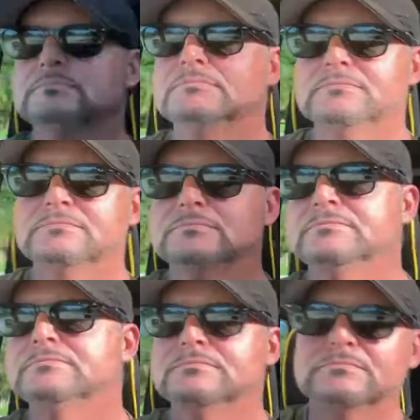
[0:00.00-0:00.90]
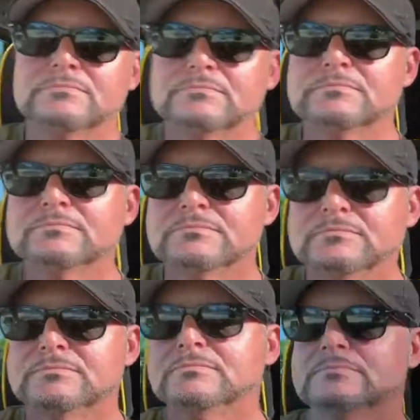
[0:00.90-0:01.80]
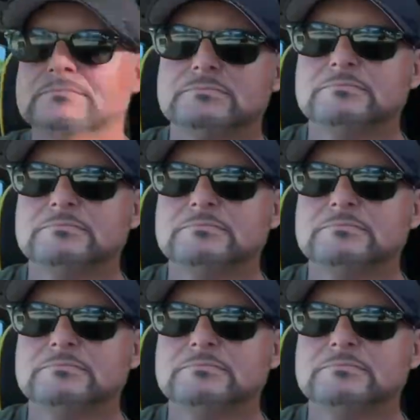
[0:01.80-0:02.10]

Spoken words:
No words are spoken by the person on screen.